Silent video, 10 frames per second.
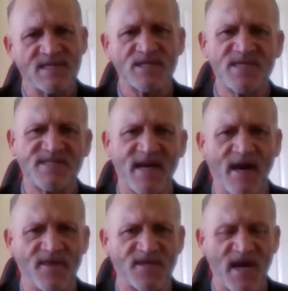So she set
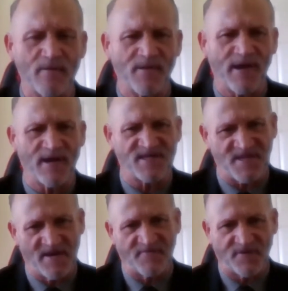it on the table there and
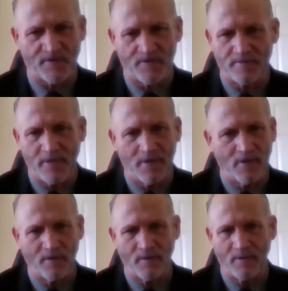sat for, a
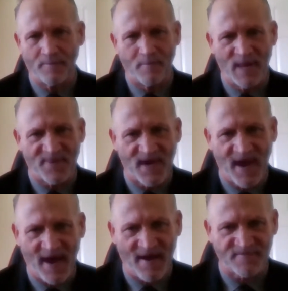month and
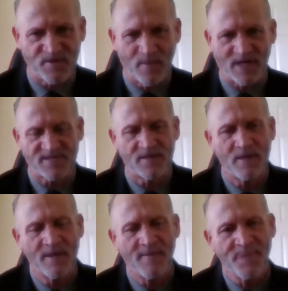a half, 2
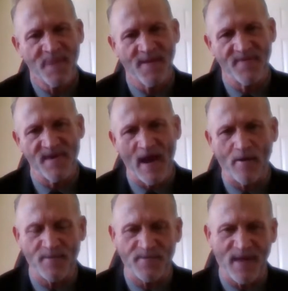months. And then
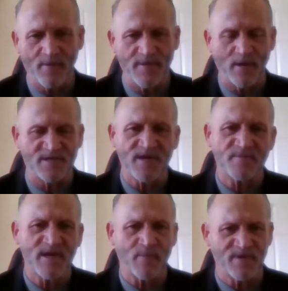now it's
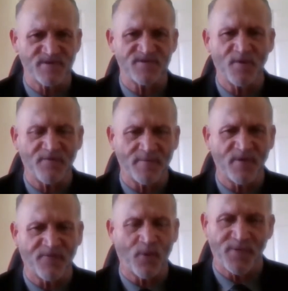September. This is
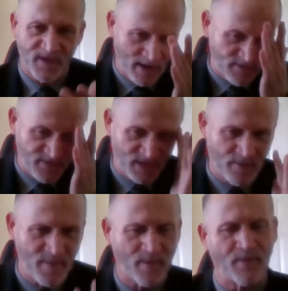November 4th. I
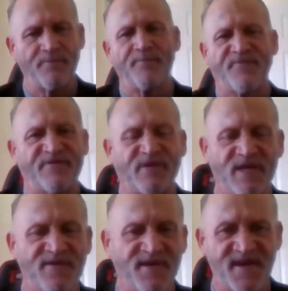still remember
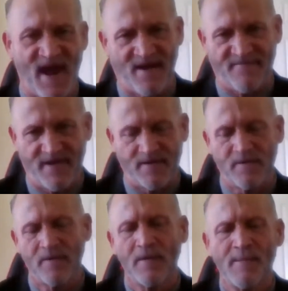vividly the date of it.
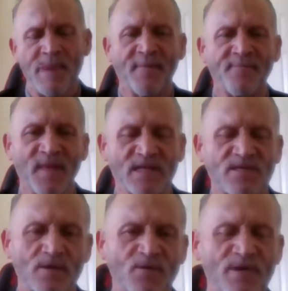And
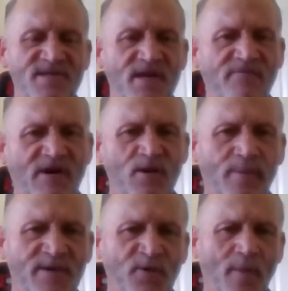so towards the end of
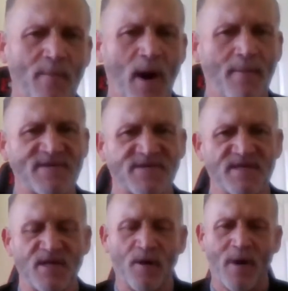October, I told my mom, I
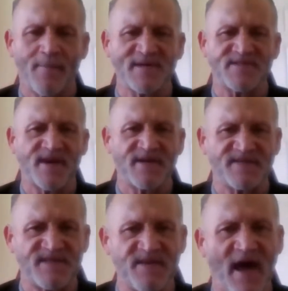said, Mom, I said, I
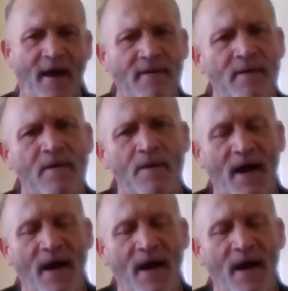see that